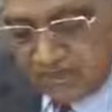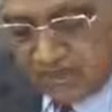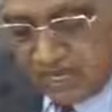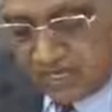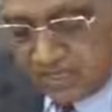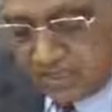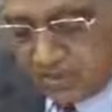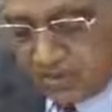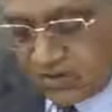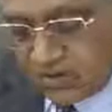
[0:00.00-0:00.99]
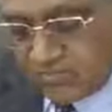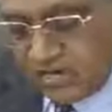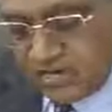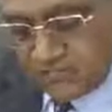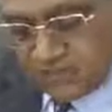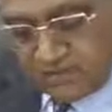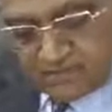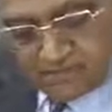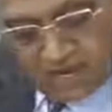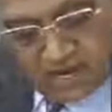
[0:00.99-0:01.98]
Making the book available
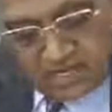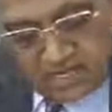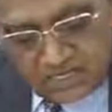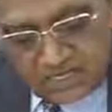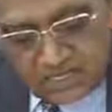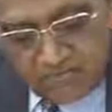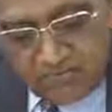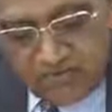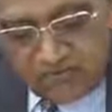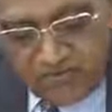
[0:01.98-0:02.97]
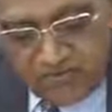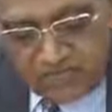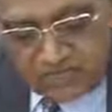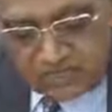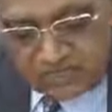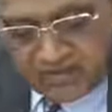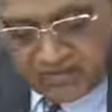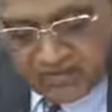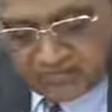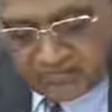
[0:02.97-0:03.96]
on digital platform is
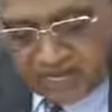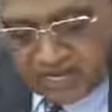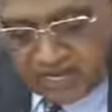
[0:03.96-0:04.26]
welcome